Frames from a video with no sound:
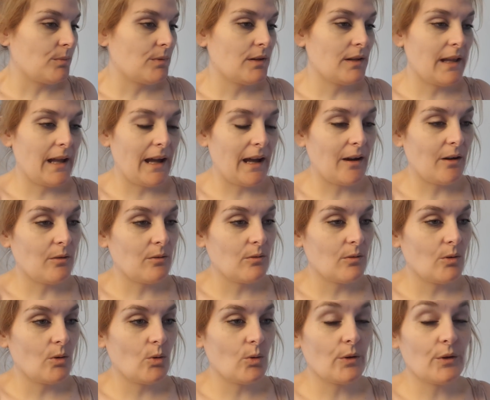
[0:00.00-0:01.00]
Now,
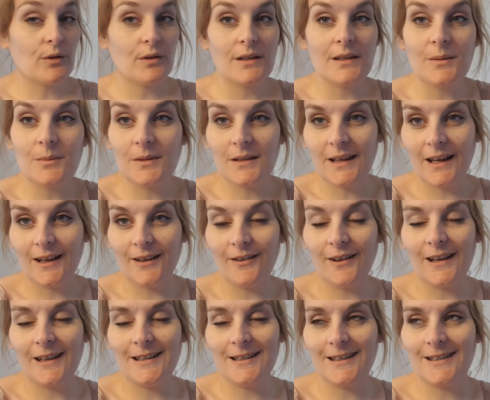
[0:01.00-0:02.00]
all the Christmas
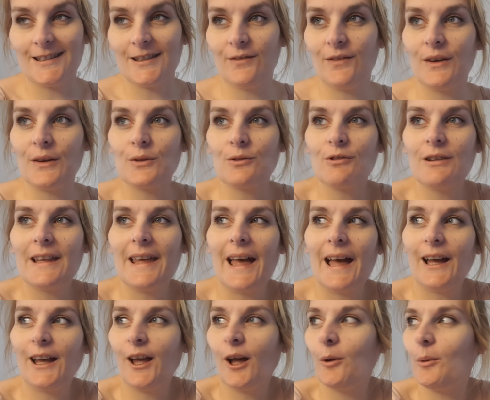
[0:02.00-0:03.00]
decorations, it feels really
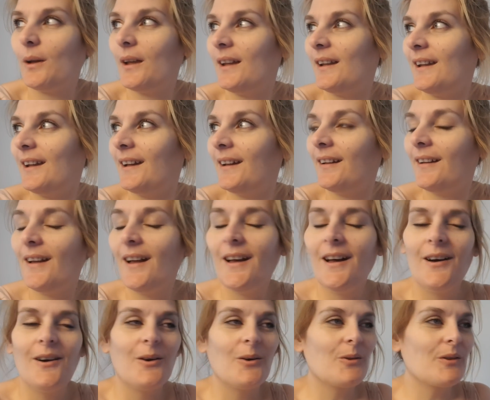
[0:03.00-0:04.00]
echoey in here.
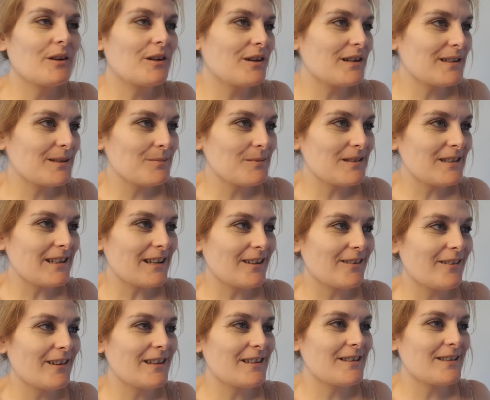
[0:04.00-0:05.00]
All the Christmas
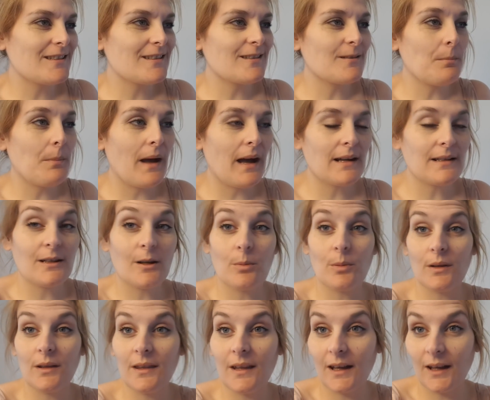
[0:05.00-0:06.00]
decorations are packed up
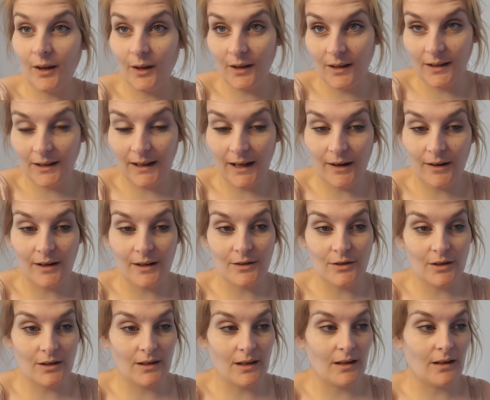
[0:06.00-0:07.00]
and they're going in the garage.
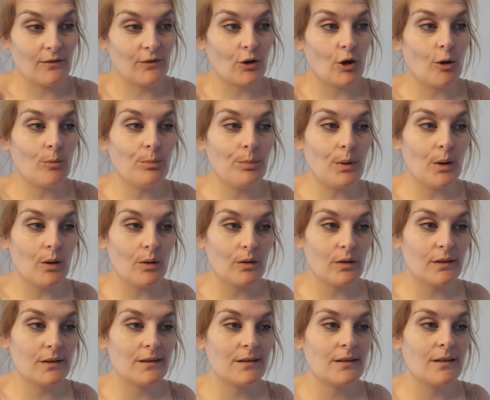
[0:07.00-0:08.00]
And then I've got a
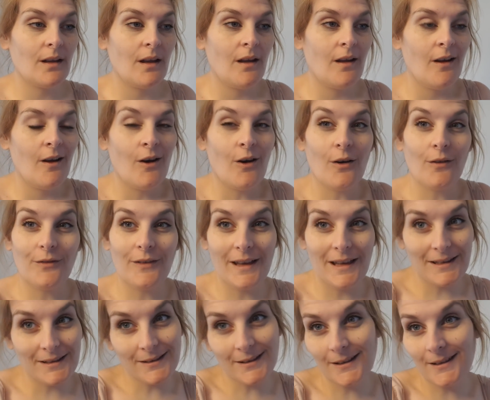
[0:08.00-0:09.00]
box of
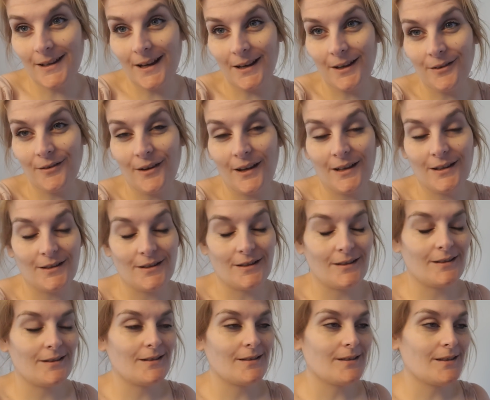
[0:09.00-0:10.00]
Easter
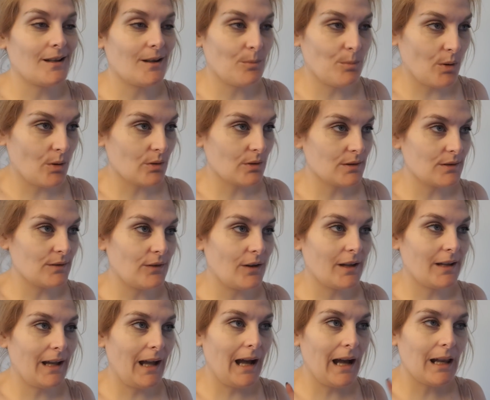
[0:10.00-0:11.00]
decorations and a box of
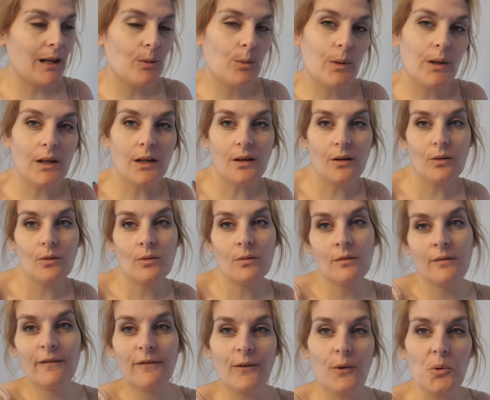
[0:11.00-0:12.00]
like Halloween,
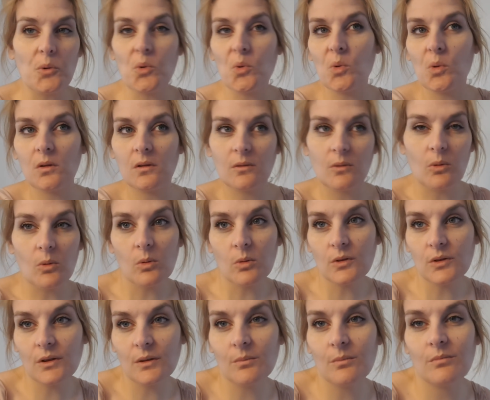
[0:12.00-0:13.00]
fall,
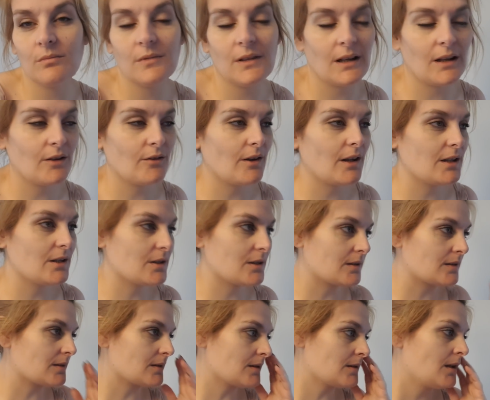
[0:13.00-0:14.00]
autumn
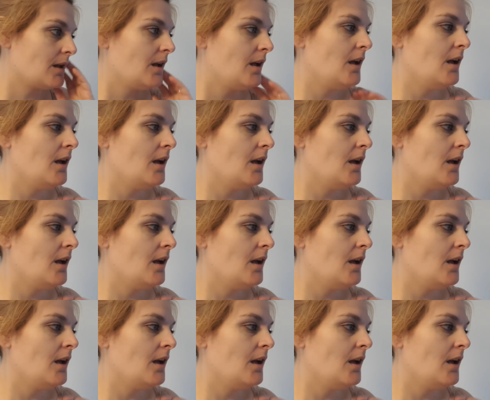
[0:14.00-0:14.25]
decorations.